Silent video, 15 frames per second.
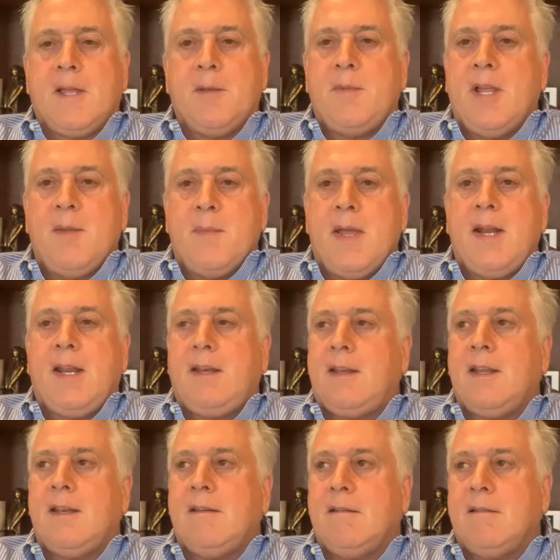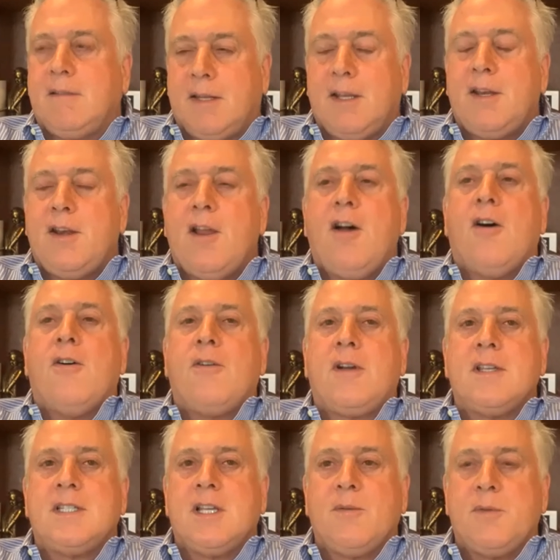And many didn't know,
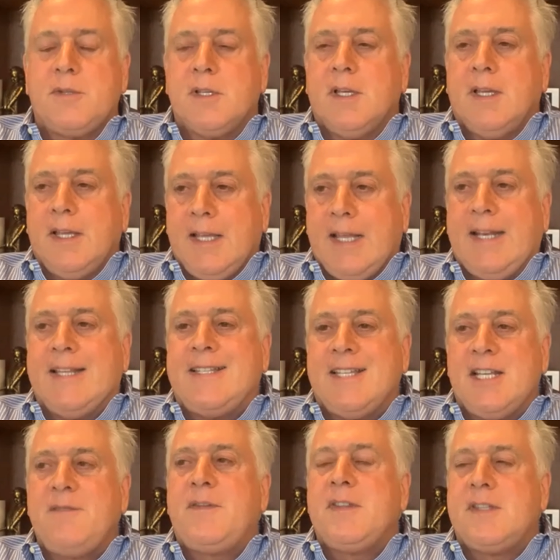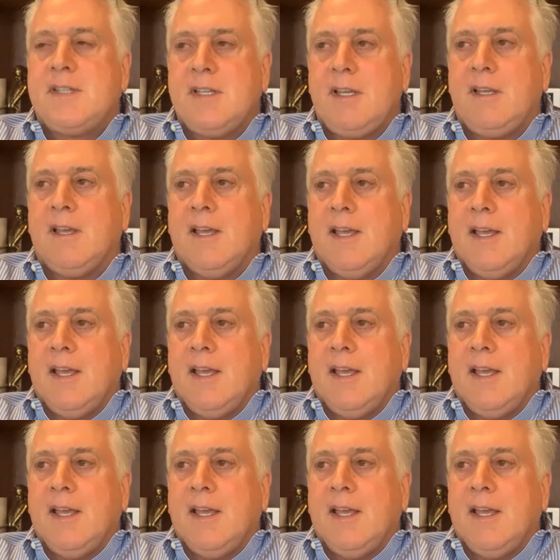because it was in its infancy